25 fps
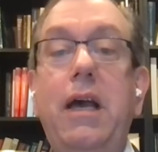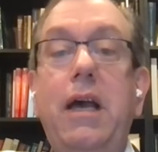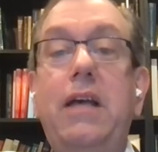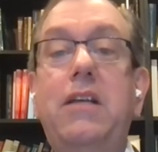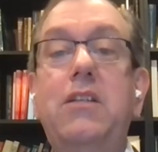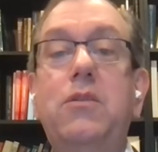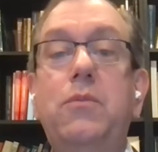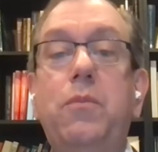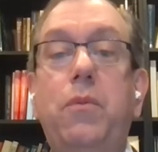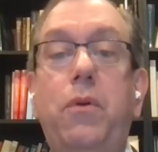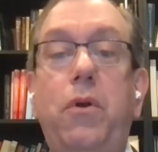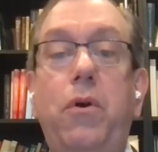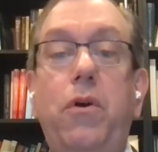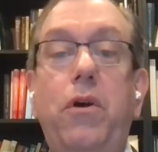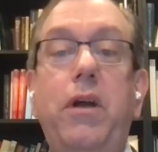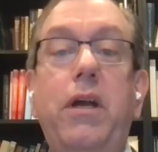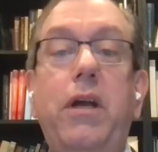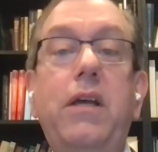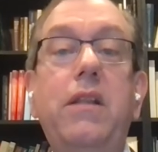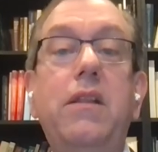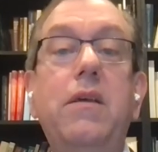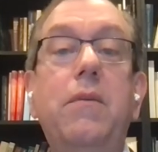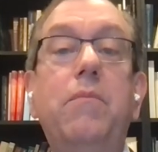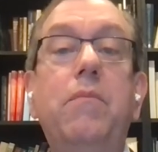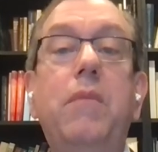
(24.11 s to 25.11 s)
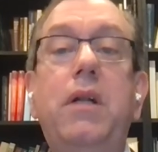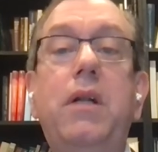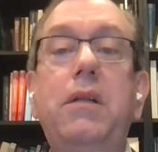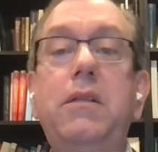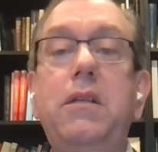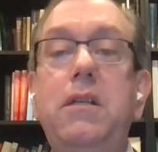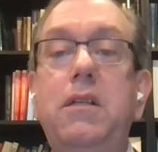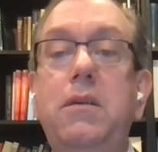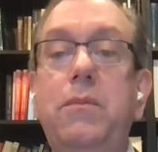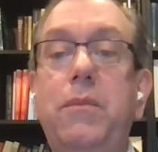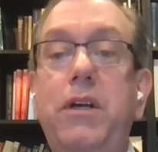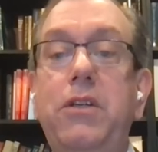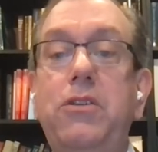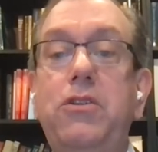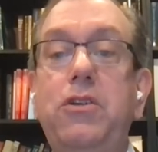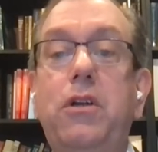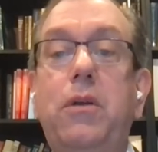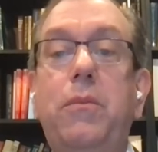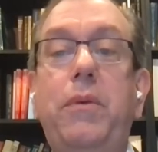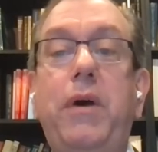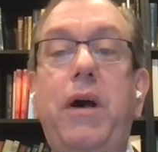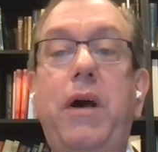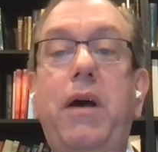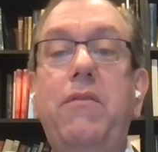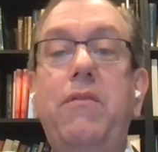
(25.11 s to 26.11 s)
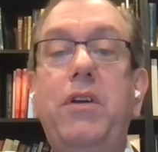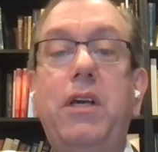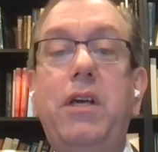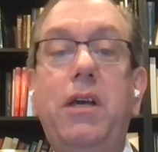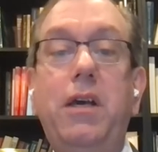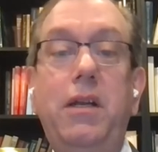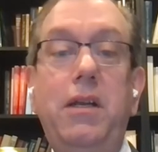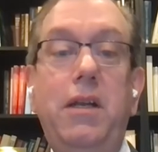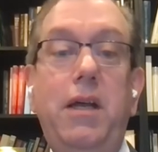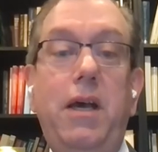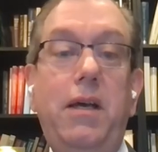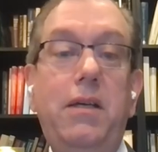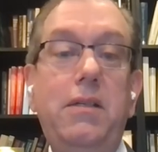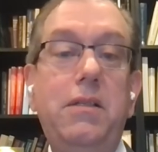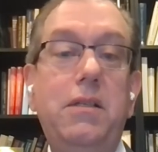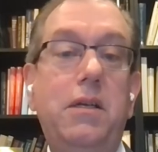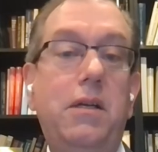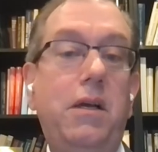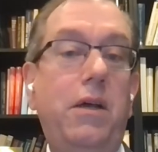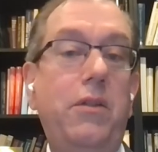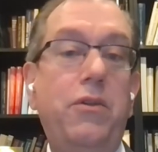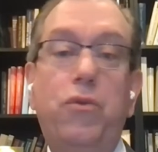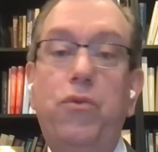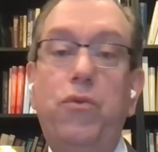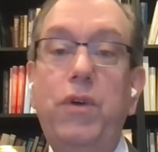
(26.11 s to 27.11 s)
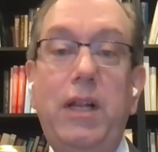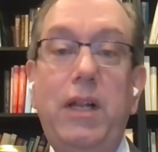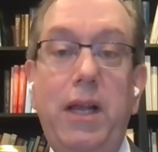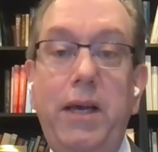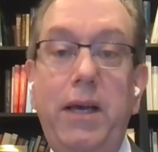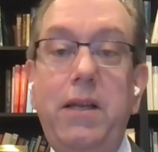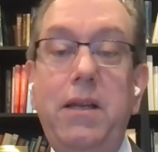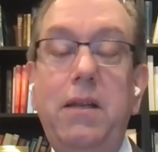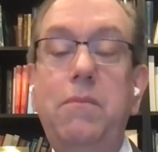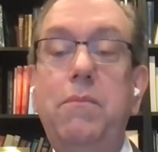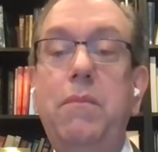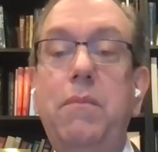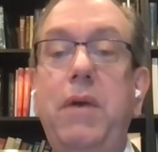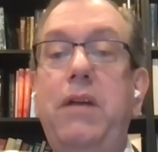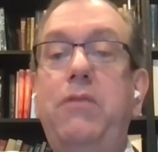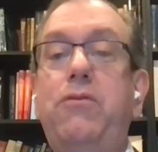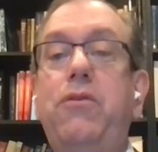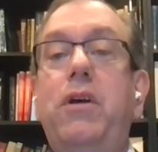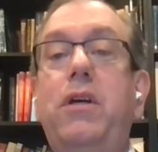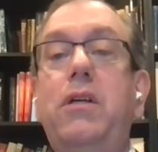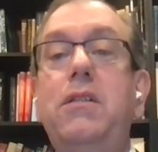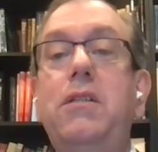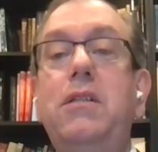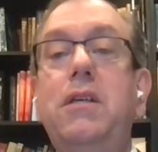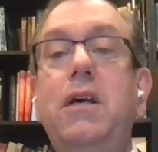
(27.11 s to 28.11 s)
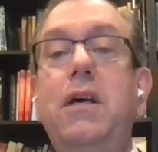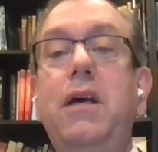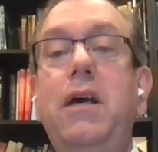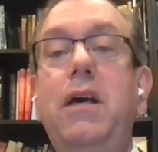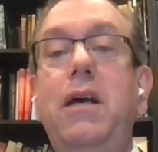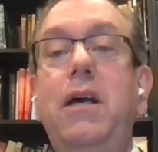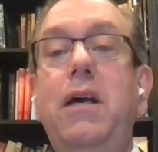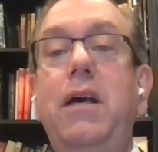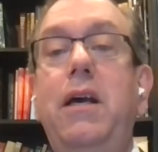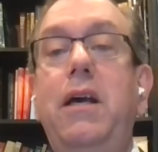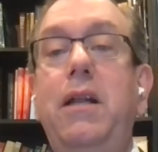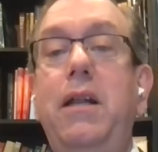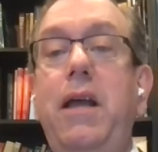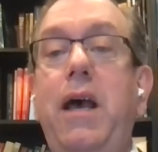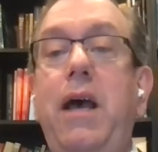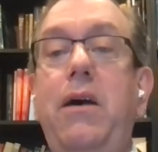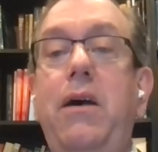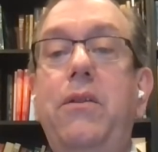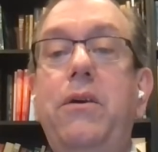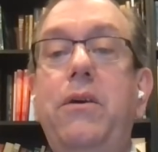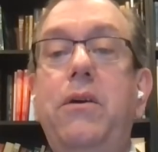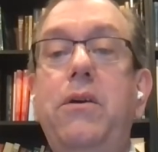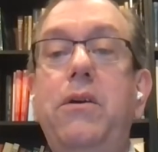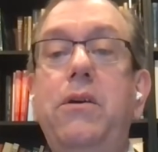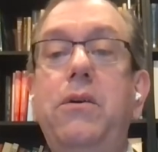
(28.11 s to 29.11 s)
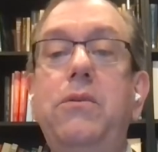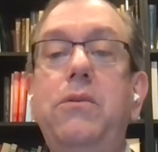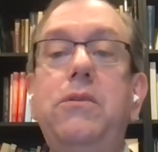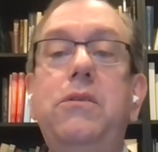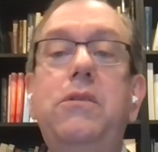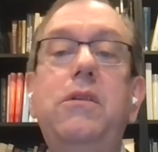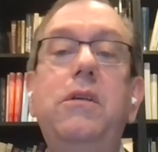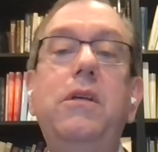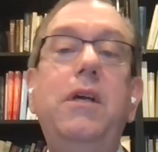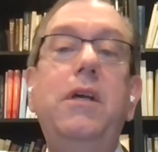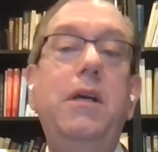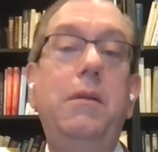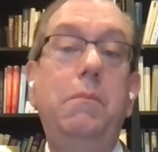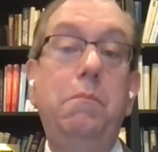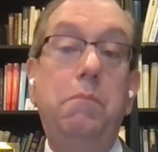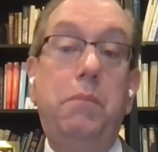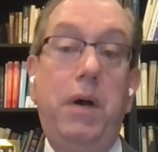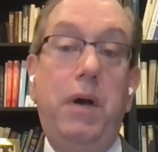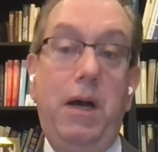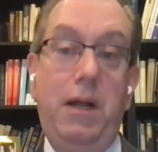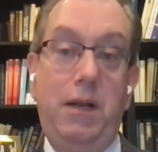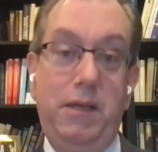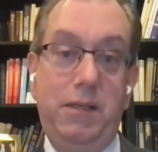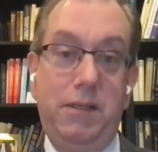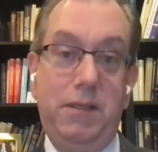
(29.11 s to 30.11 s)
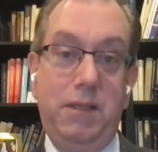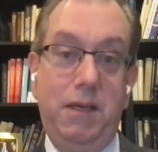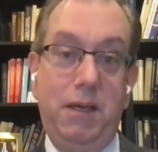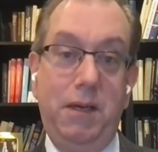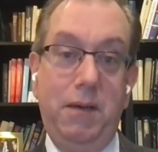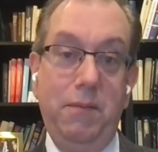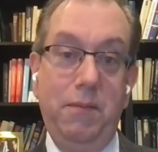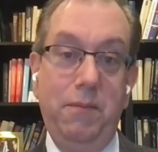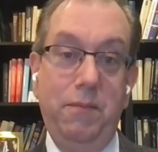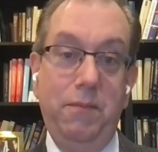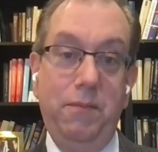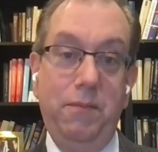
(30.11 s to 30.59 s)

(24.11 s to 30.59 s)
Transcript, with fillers: exploring the Multidimensional Poverty Index and other related metrics and how they're used in policy.